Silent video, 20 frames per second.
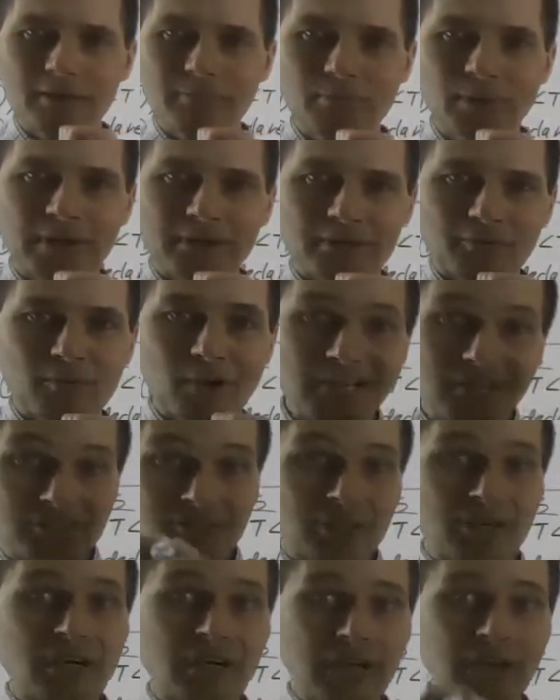but
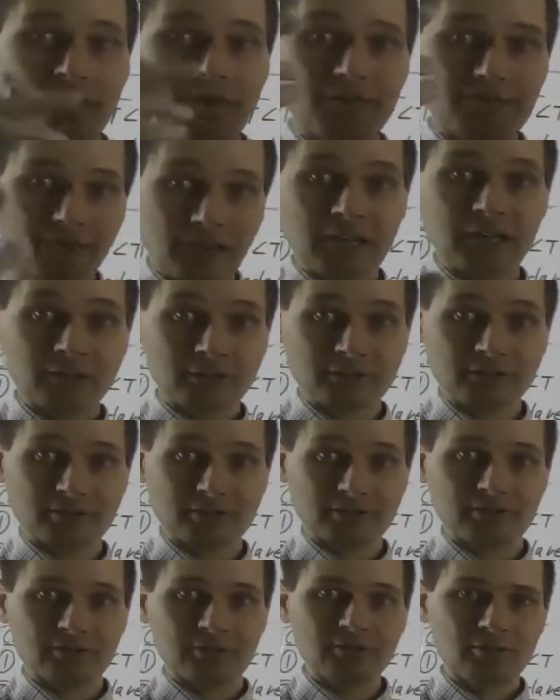which
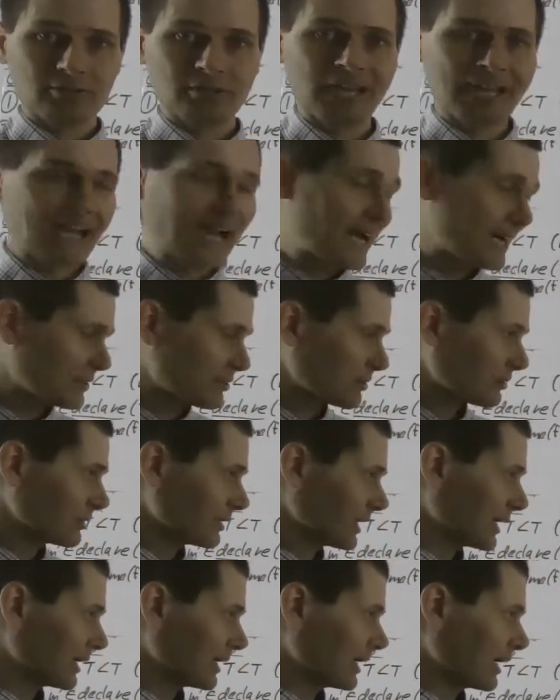fields do they
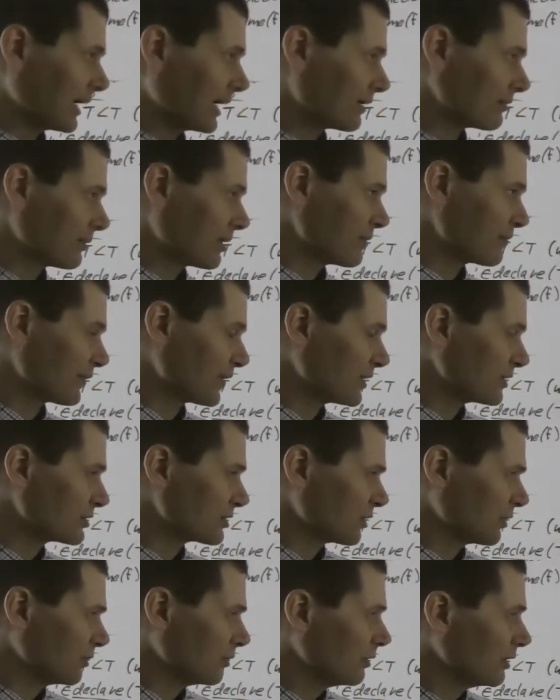actually refer
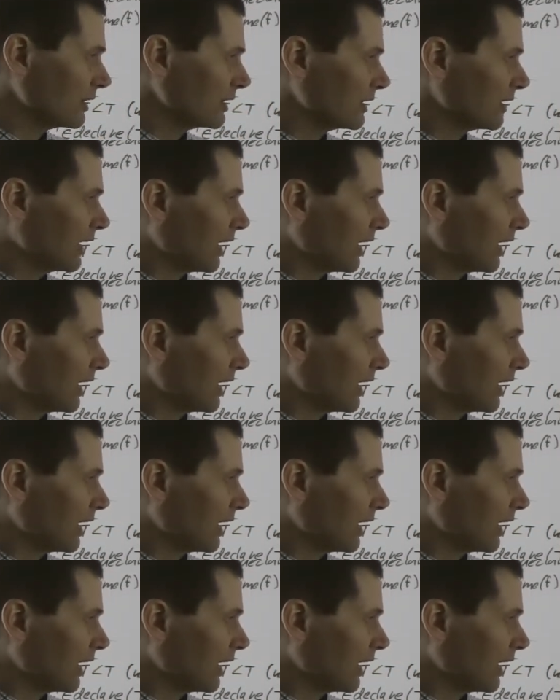to?